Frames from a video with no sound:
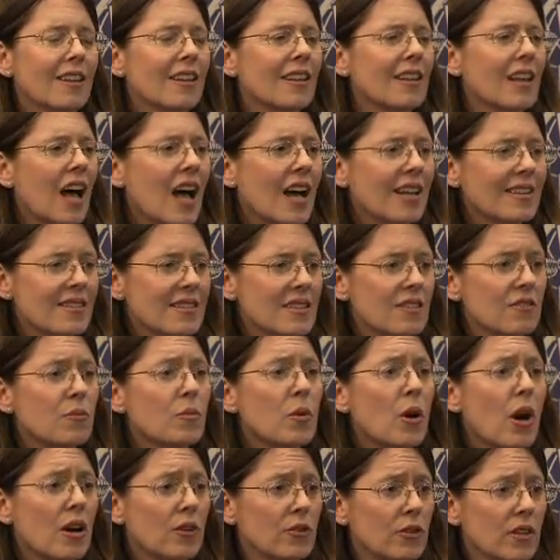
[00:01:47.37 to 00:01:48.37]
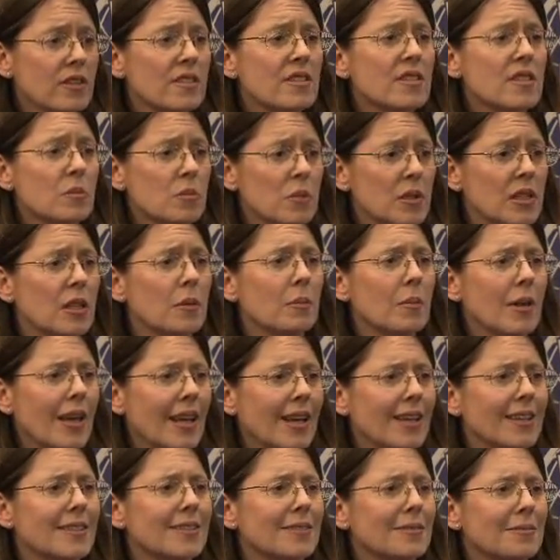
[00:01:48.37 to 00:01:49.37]
lots of progress is being
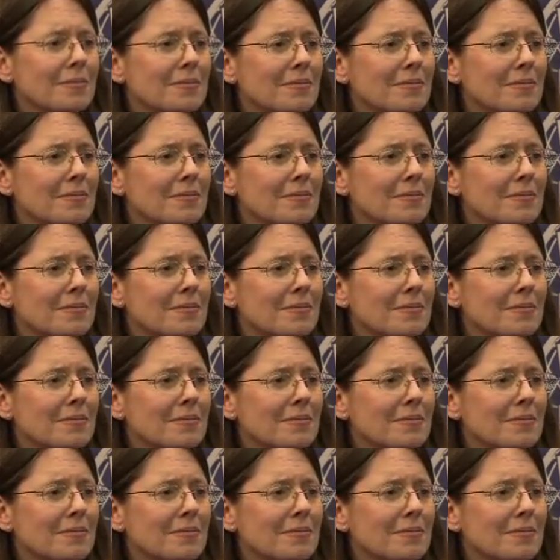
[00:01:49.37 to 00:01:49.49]
made.